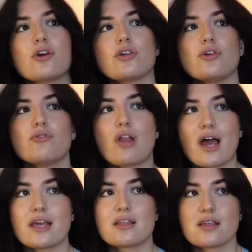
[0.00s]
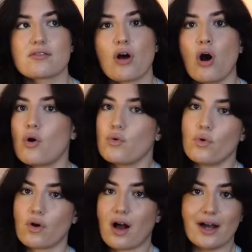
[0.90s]
you like this
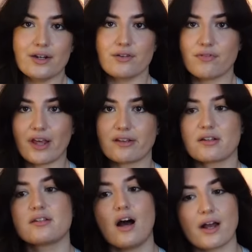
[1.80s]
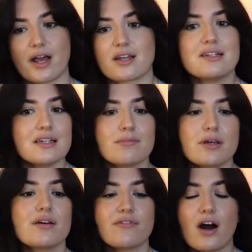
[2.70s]
whole kind of like dark
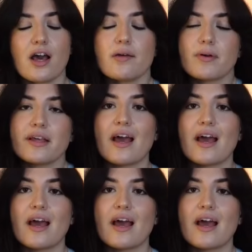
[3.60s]
academia vibe,